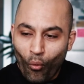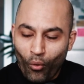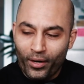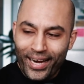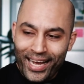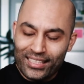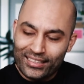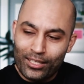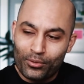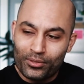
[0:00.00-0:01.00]
or
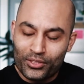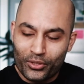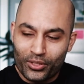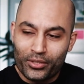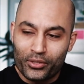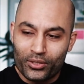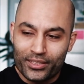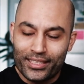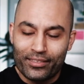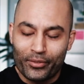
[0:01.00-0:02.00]
ask out certain
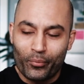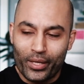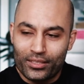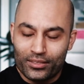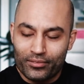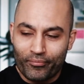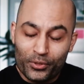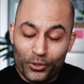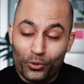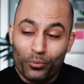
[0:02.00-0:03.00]
girls in different ways,
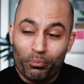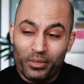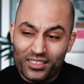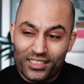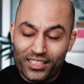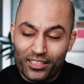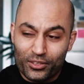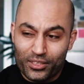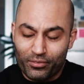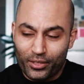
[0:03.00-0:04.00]
do business
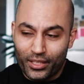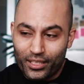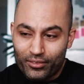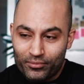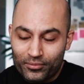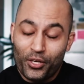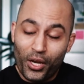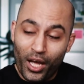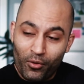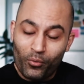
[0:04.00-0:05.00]
deals differently,
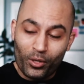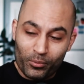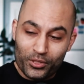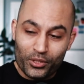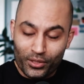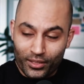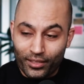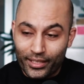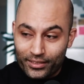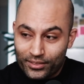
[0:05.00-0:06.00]
not work with certain
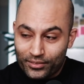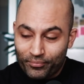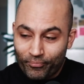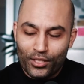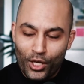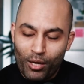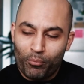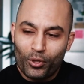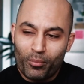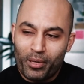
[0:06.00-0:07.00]
clients, not
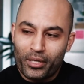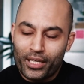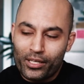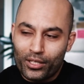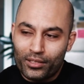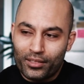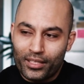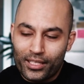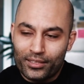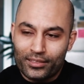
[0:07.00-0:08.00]
blow my money on
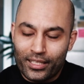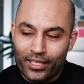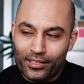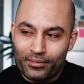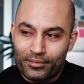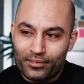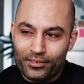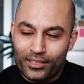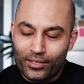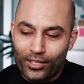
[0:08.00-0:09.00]
things that I
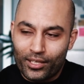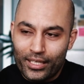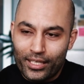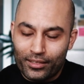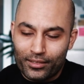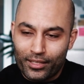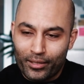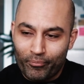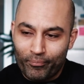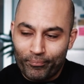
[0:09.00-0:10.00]
did not need at the
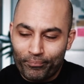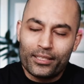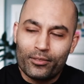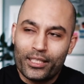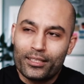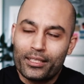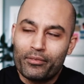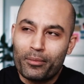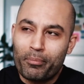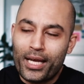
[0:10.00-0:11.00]
time? I don't like to live
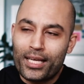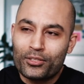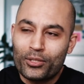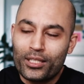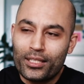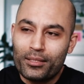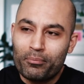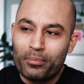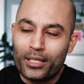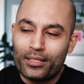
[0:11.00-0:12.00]
in the past or anything,
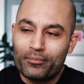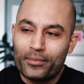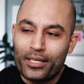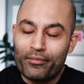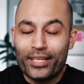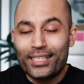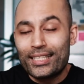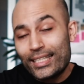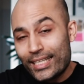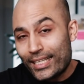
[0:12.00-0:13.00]
but if I
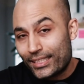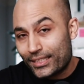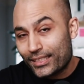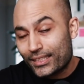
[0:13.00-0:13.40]
did